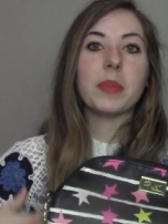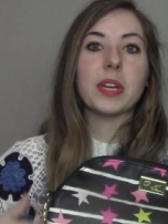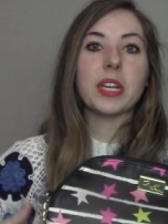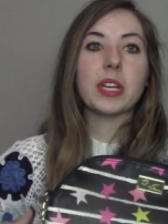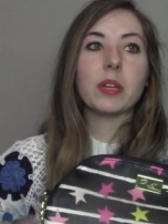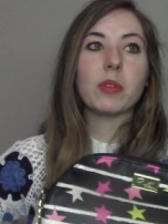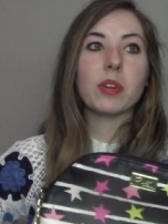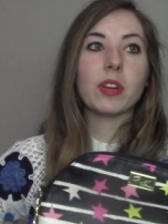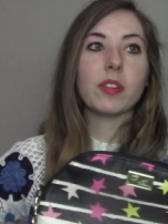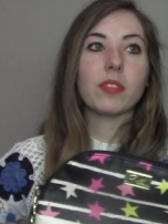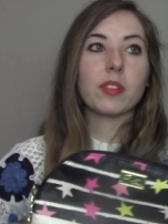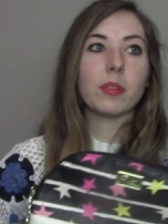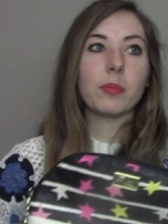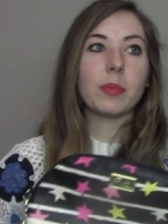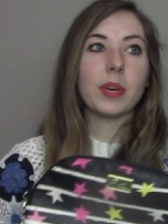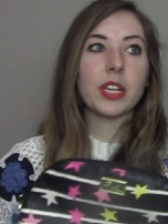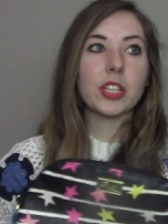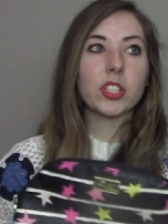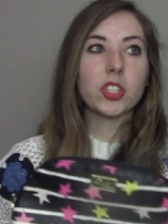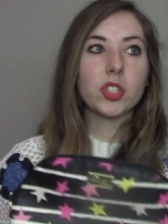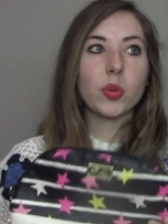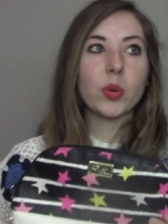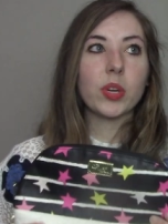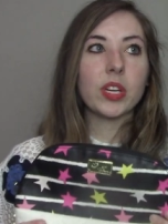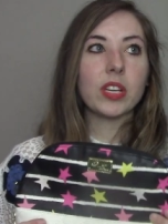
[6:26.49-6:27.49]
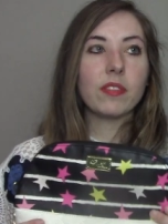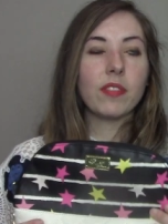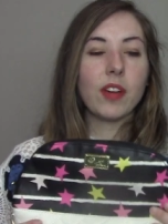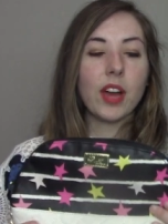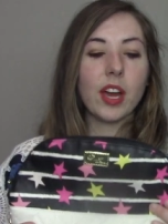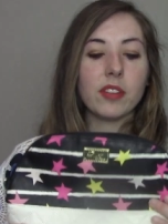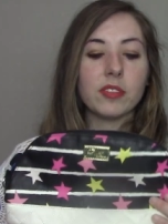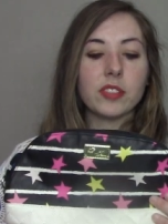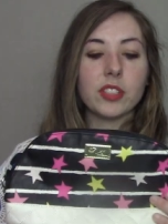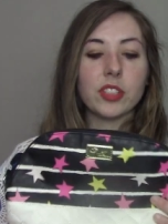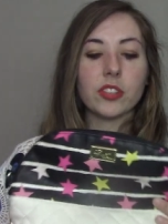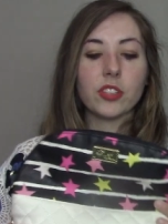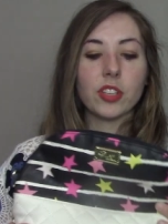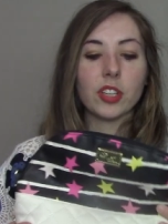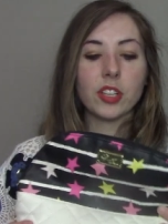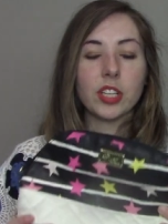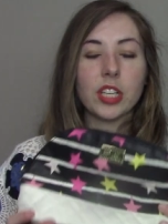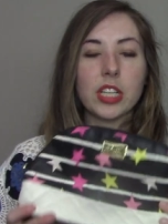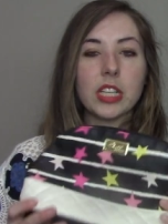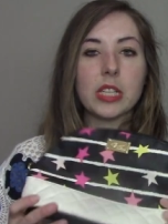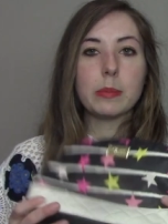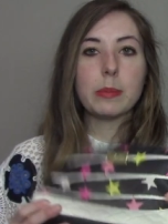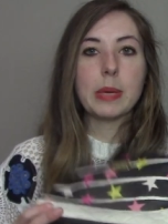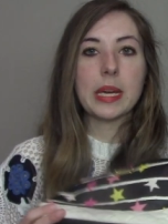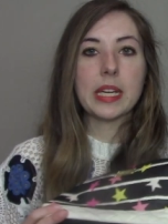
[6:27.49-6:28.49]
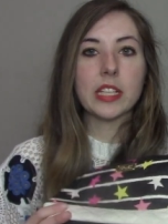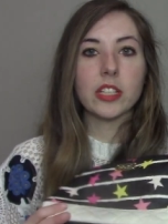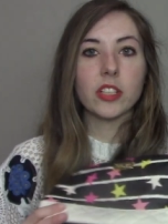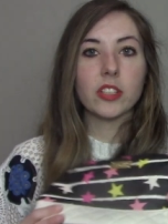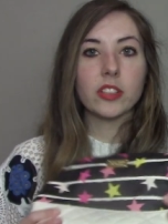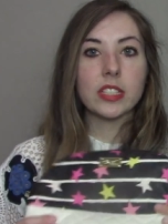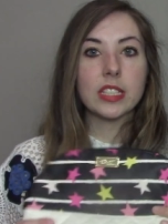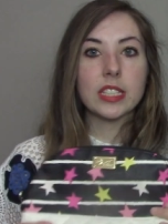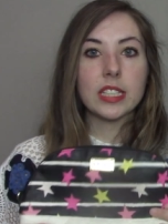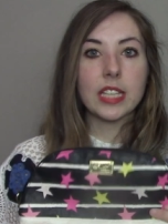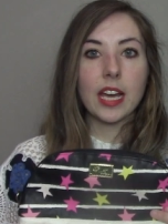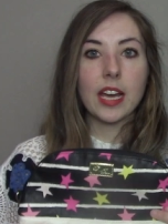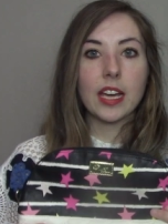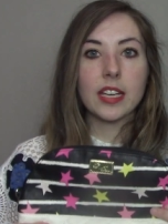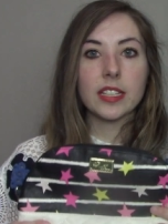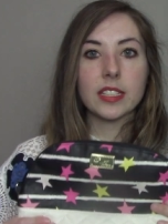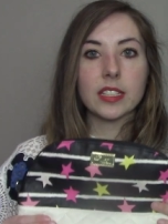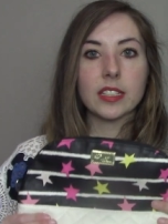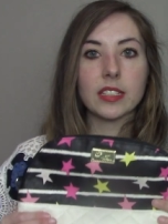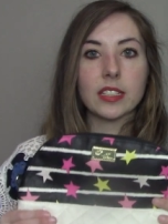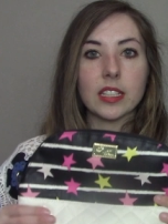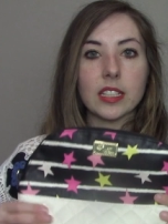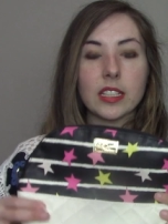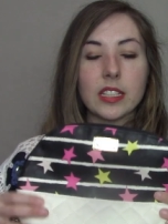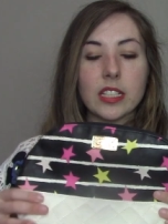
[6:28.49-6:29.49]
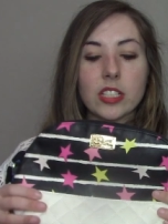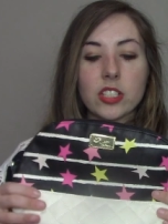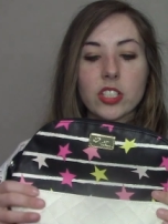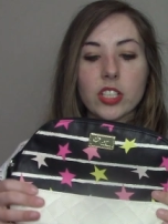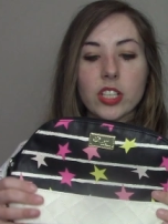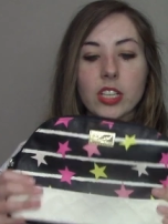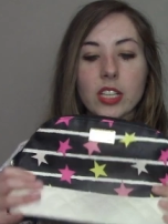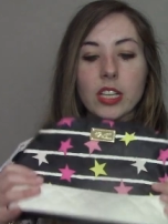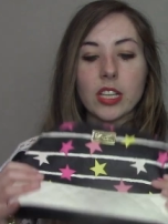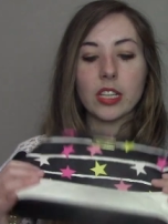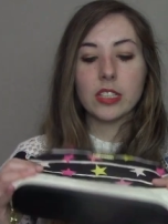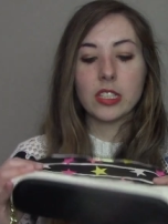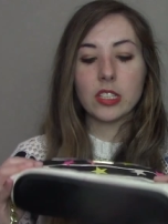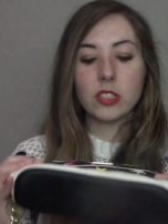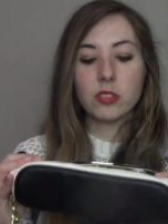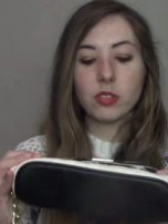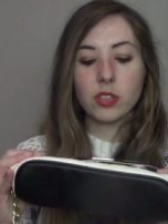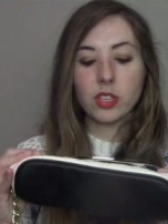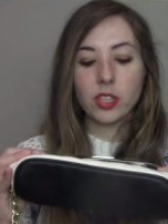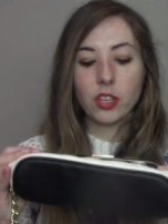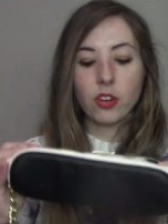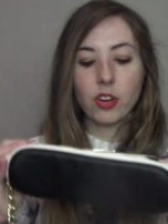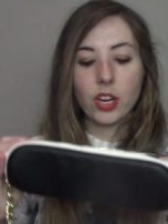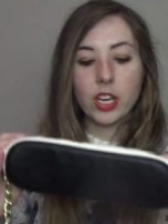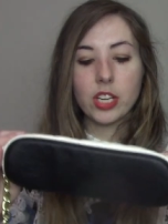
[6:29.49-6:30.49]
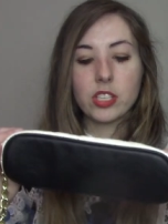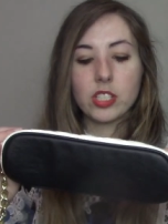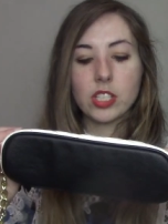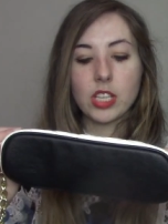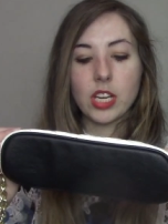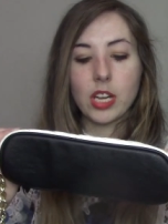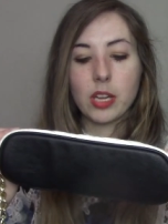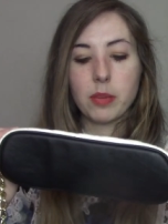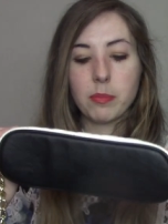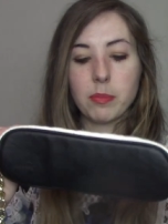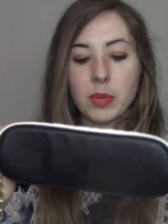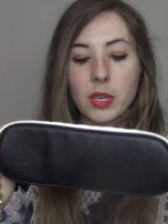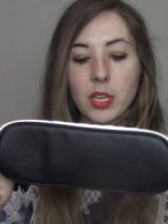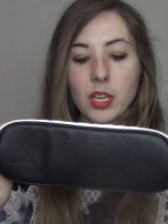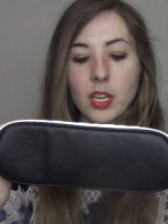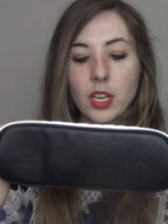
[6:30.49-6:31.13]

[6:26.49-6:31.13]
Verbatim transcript: anywhere from like 25 to 30 depending on the size and the condition. And these are in great shape.